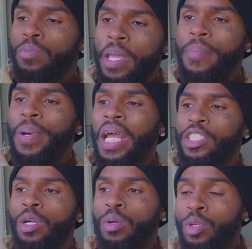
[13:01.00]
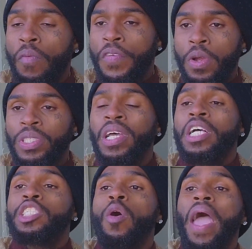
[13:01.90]
me, but I chose you first.
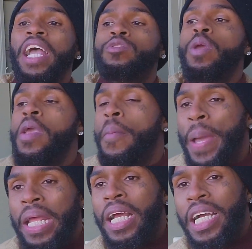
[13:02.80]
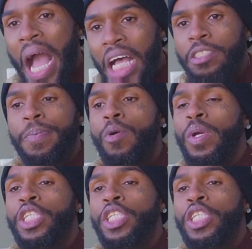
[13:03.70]
So as we obey the gospel, we